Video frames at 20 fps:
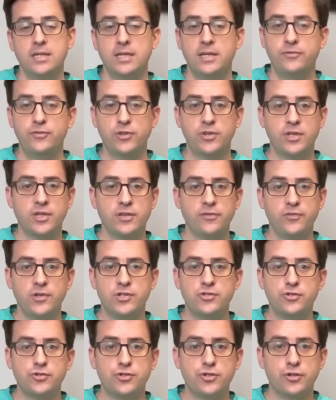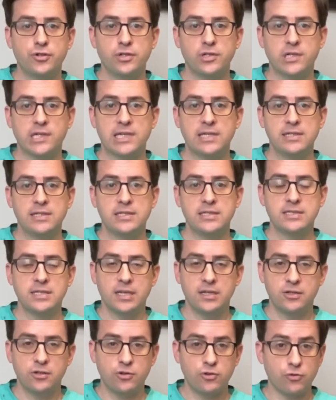If you think you've injured your Achilles
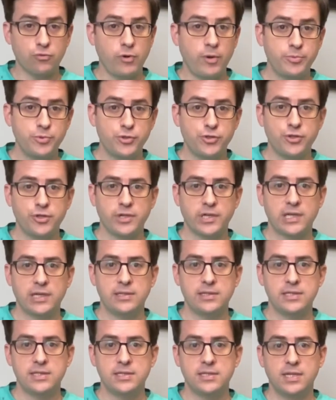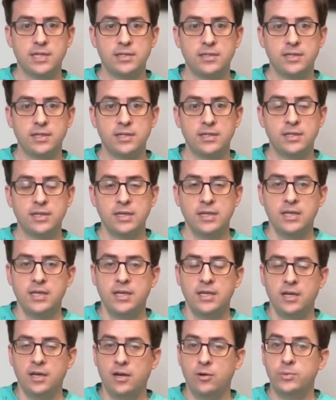tendon or ruptured your Achilles tendon,
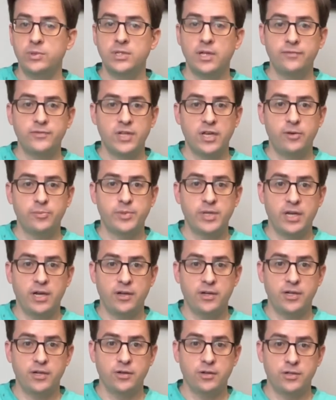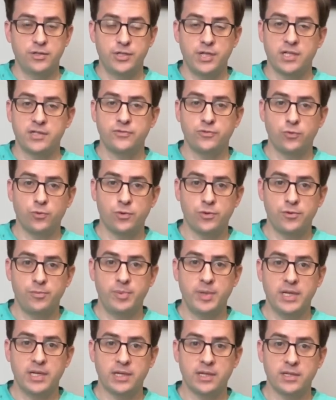uh, we'd love to help you out here at Jacksonville
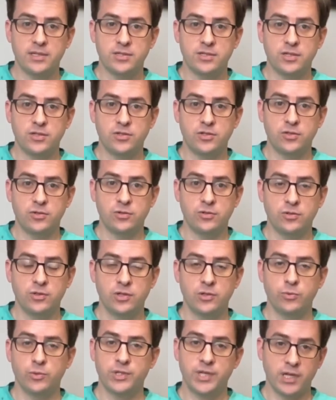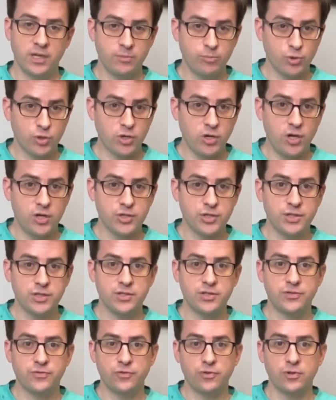Orthopedic Institute. We're taking
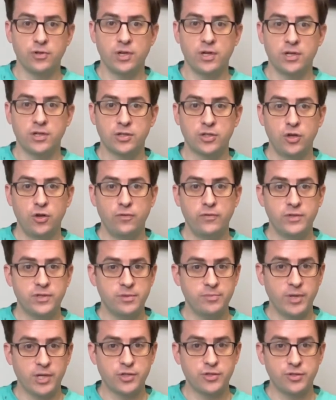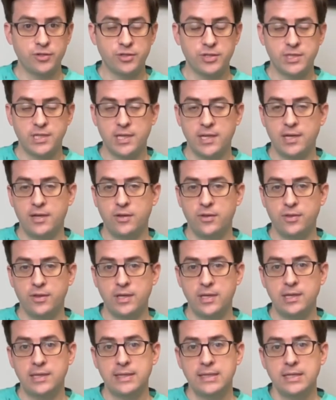precautions for uh, COVID to make sure you stay
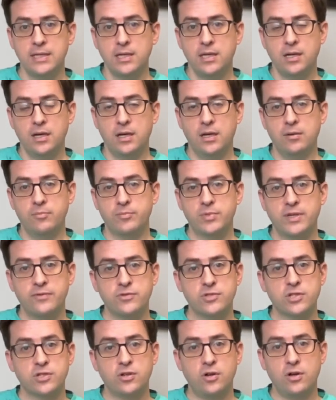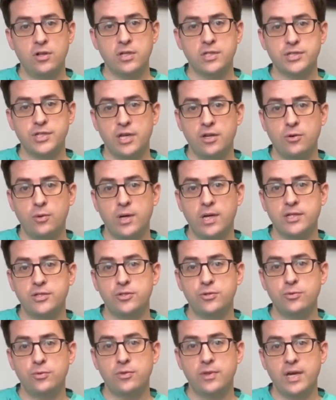healthy. Um, give us a call at JOI
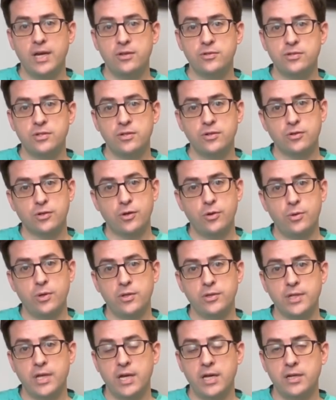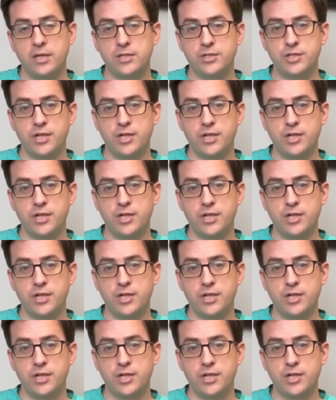2000 or go online at